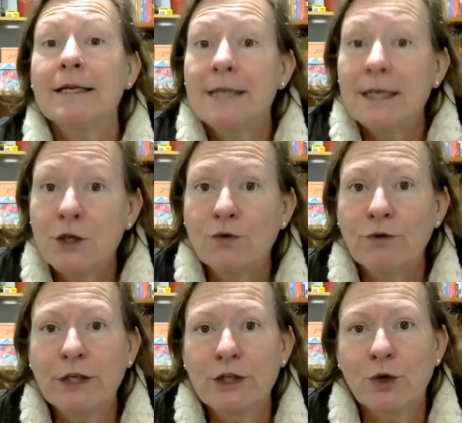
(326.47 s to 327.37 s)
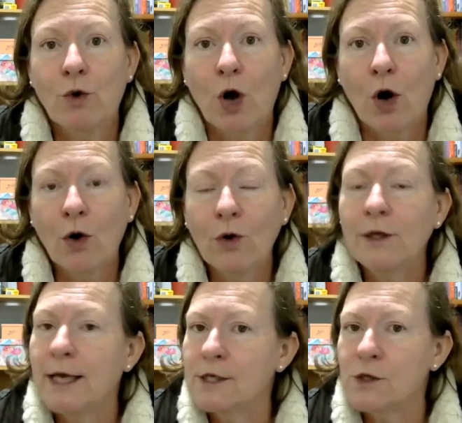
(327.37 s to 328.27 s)
did you reach your goal?
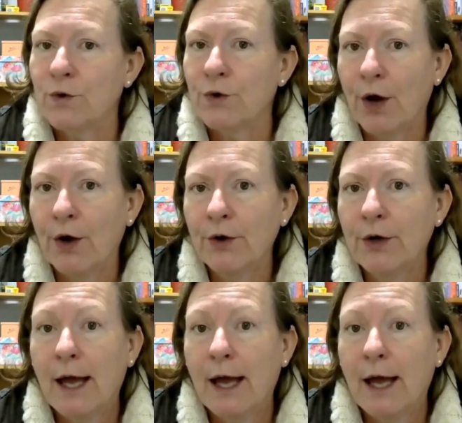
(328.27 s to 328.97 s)
Yes or no?